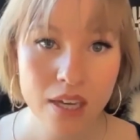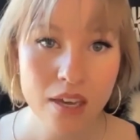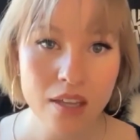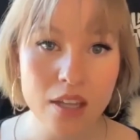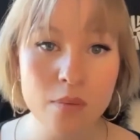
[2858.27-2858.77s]

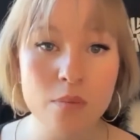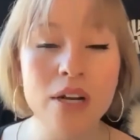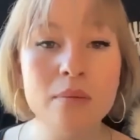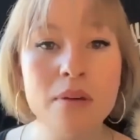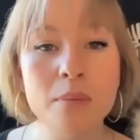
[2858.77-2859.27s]
that bring
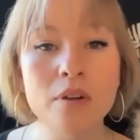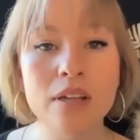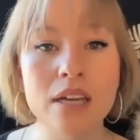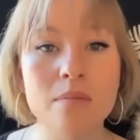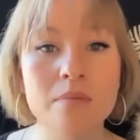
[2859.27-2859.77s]
people
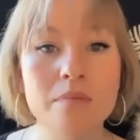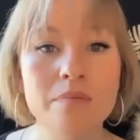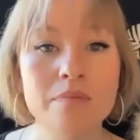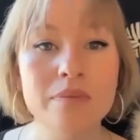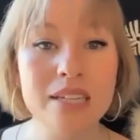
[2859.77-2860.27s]
in,
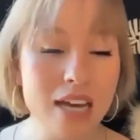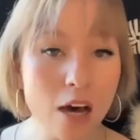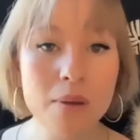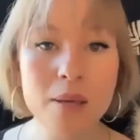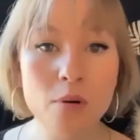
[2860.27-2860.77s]
that tell
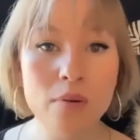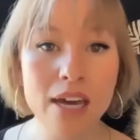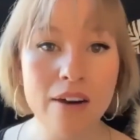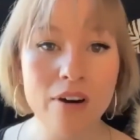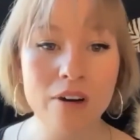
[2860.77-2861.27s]
people we
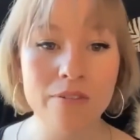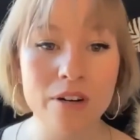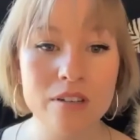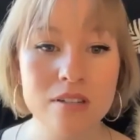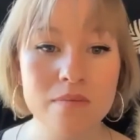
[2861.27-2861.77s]
have
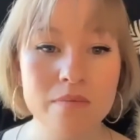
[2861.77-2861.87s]
offers.